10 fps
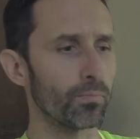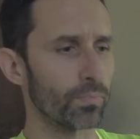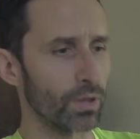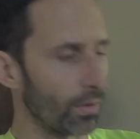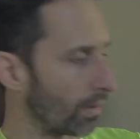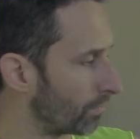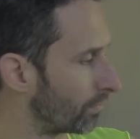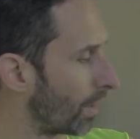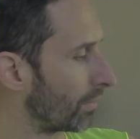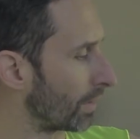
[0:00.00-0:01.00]
you know, I'll,
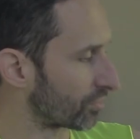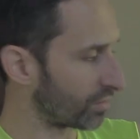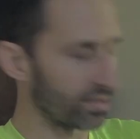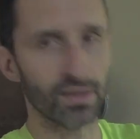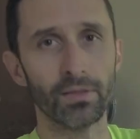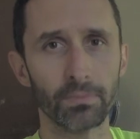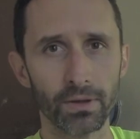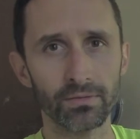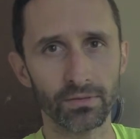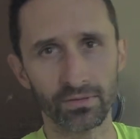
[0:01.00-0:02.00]
I'll exercise, say like my,
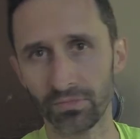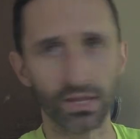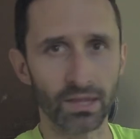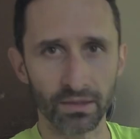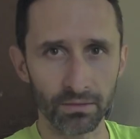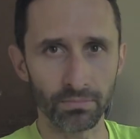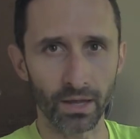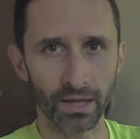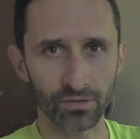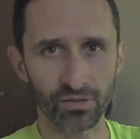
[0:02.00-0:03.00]
someday uh,
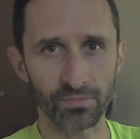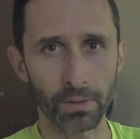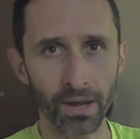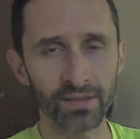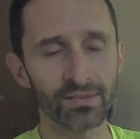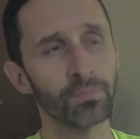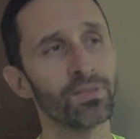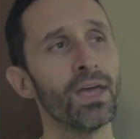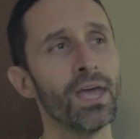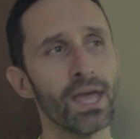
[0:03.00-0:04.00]
exercise my biceps,
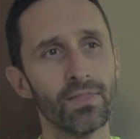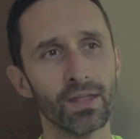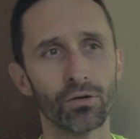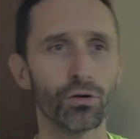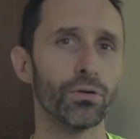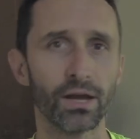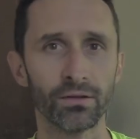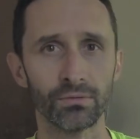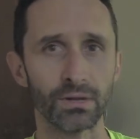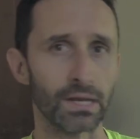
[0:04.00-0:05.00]
and then I'll go
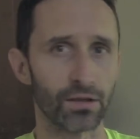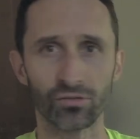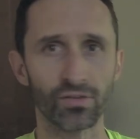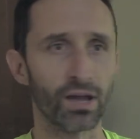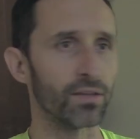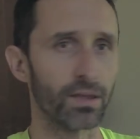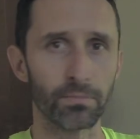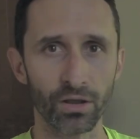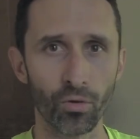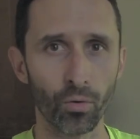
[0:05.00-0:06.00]
down and exercise like
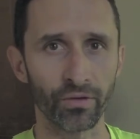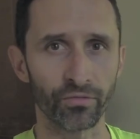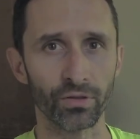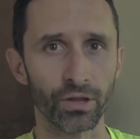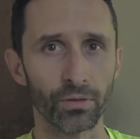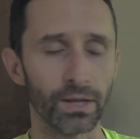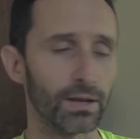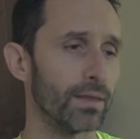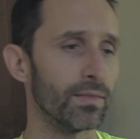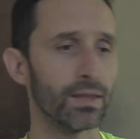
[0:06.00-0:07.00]
my core for a little bit,
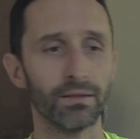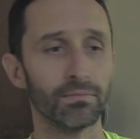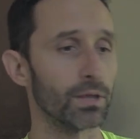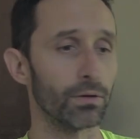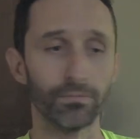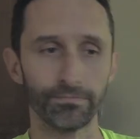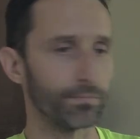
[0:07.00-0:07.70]
and then, you know,